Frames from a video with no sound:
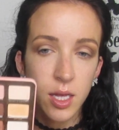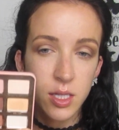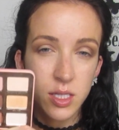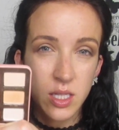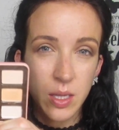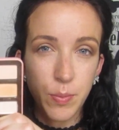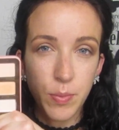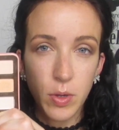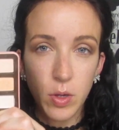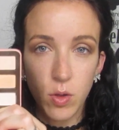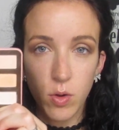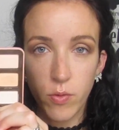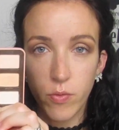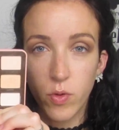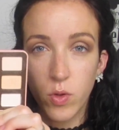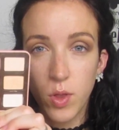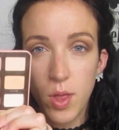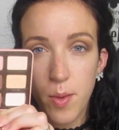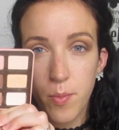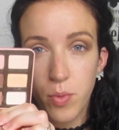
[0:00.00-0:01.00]
It's a
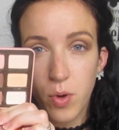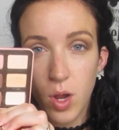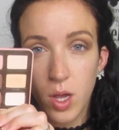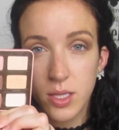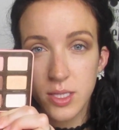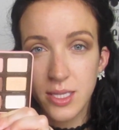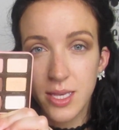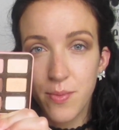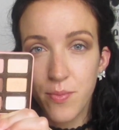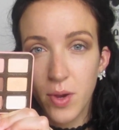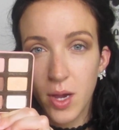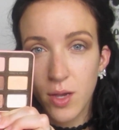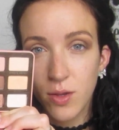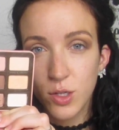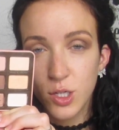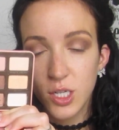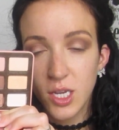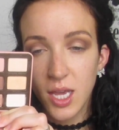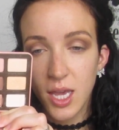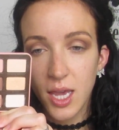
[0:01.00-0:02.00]
beautiful bronzy
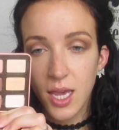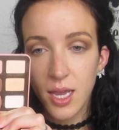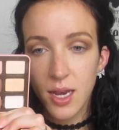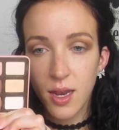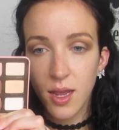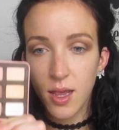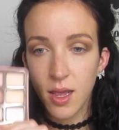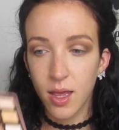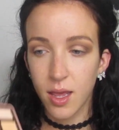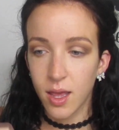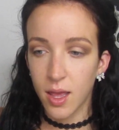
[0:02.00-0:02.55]
brown shade.